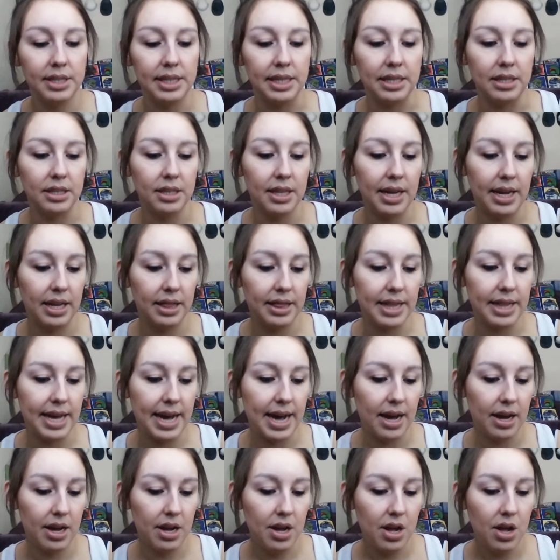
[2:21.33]
things like
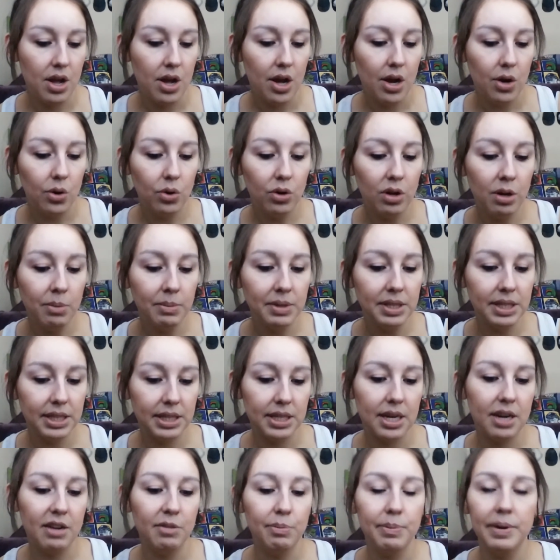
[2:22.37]
that. Normal
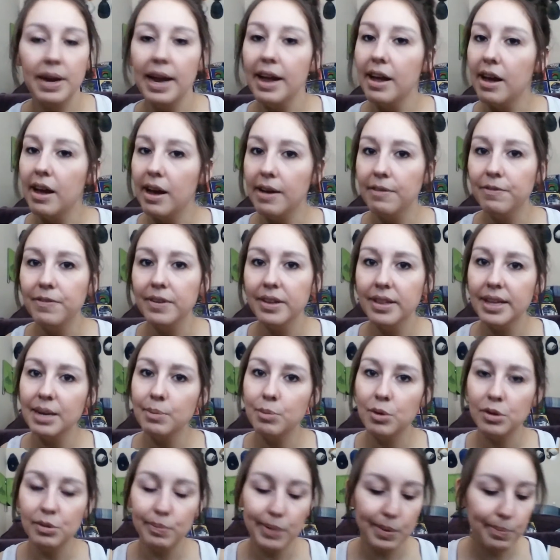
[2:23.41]
stuff, but I feel like
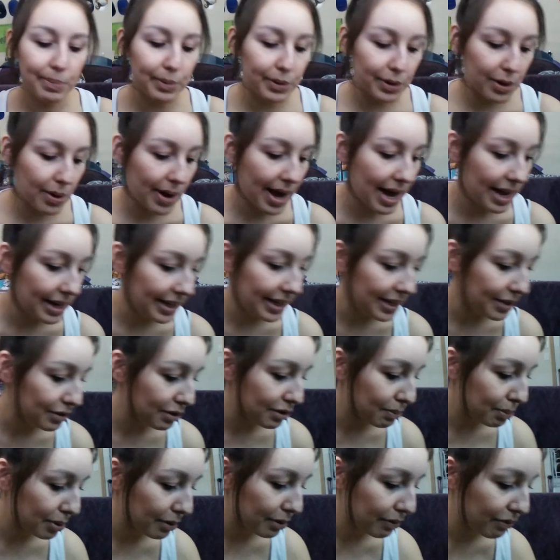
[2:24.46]
most people know how to use
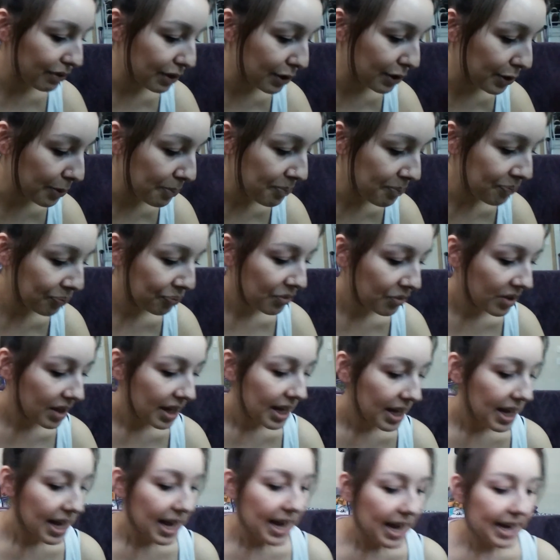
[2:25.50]
perfume.
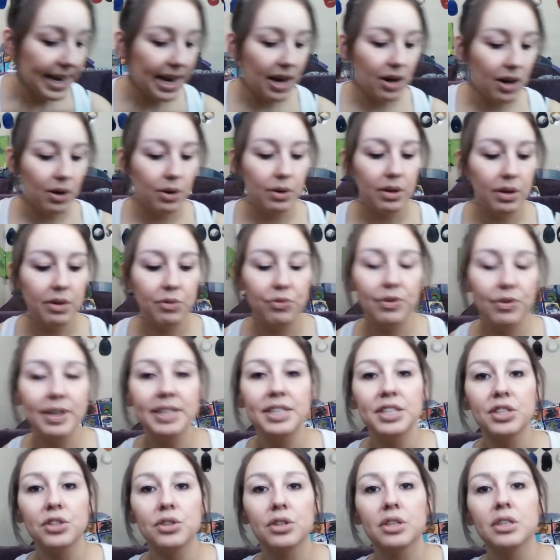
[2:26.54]
Now,
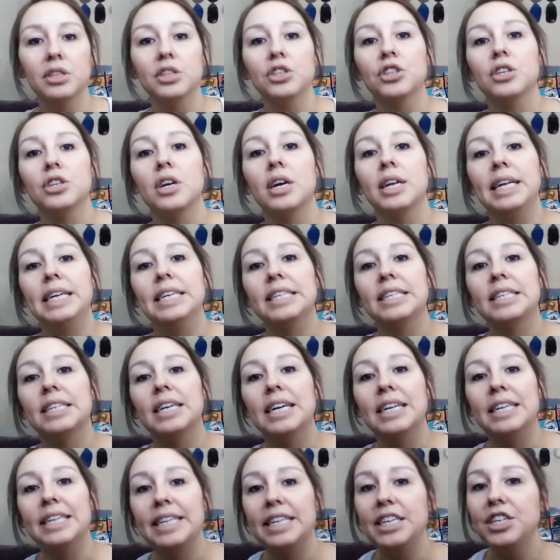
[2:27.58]
Francis Kurkdjian is
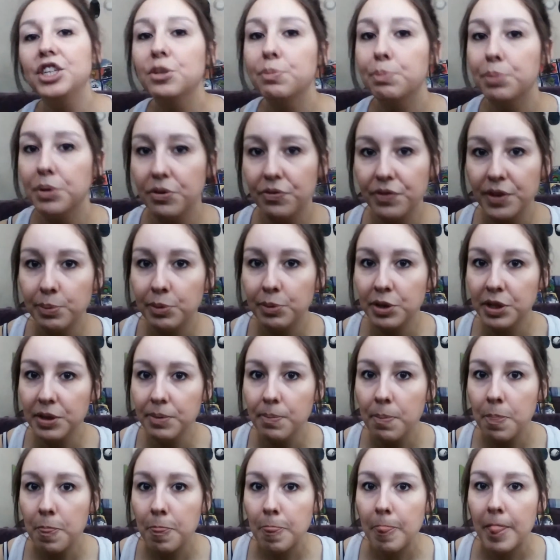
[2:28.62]
a niche perfumer,
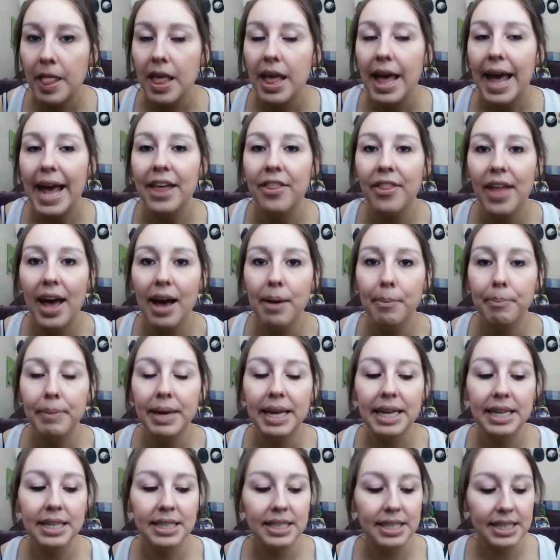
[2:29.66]
and that
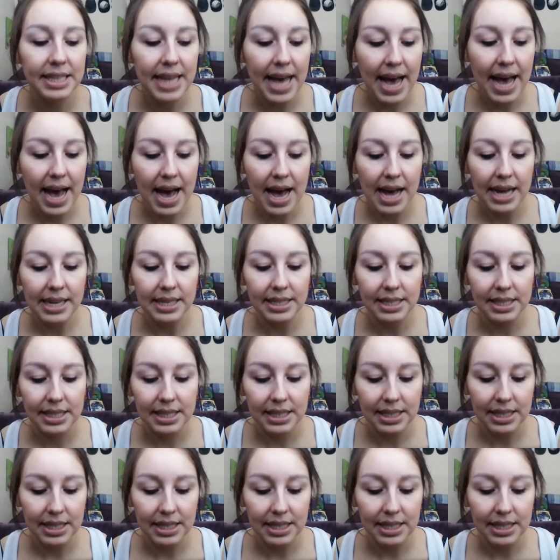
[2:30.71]
means that